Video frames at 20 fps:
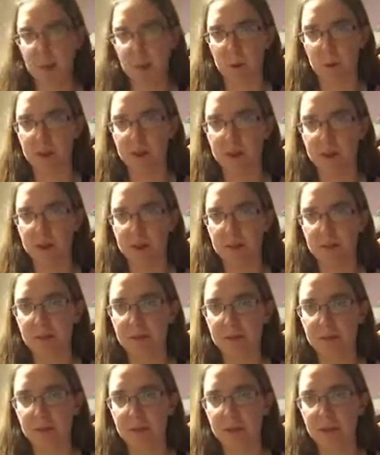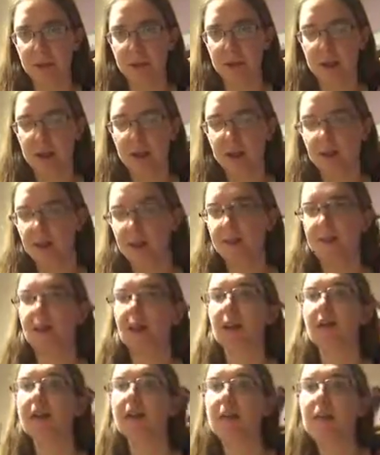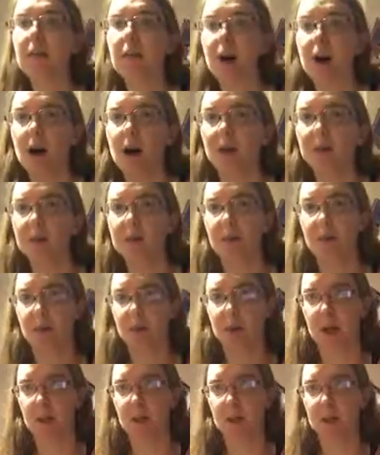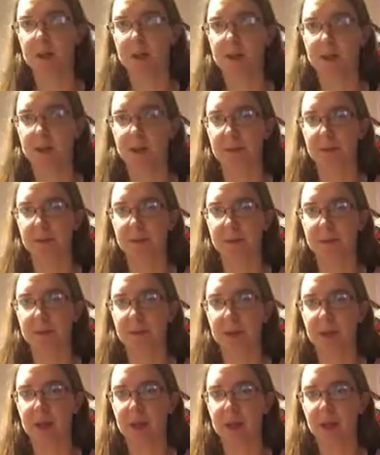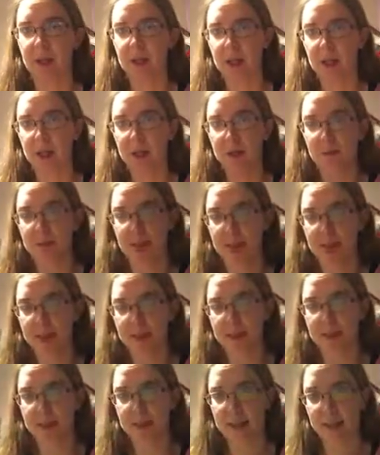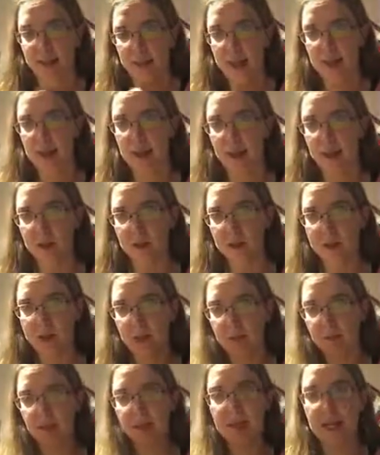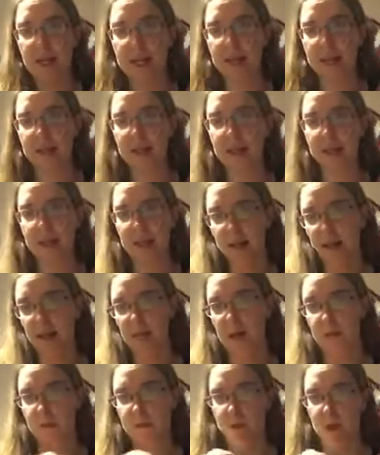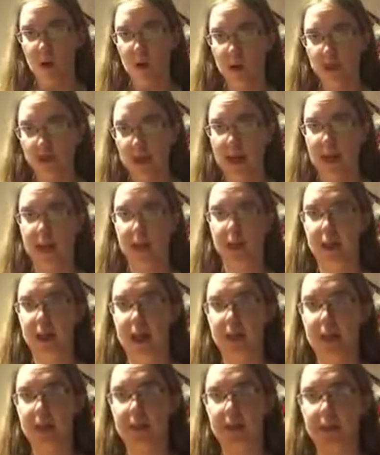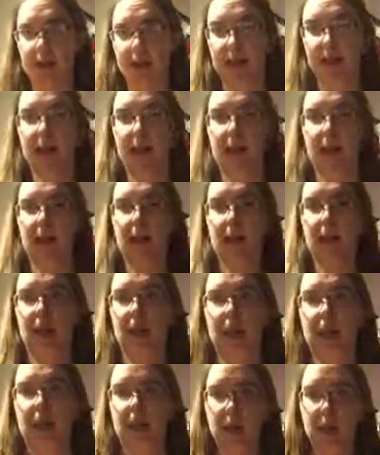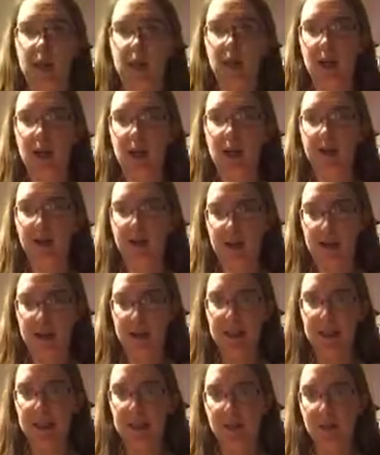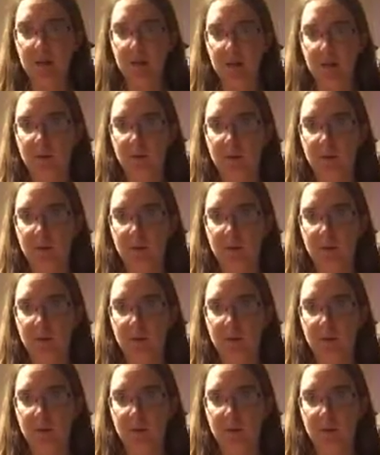my autism instead of to mask my autism. Which means that now, instead of pretending that I'm not anxious and sitting very still,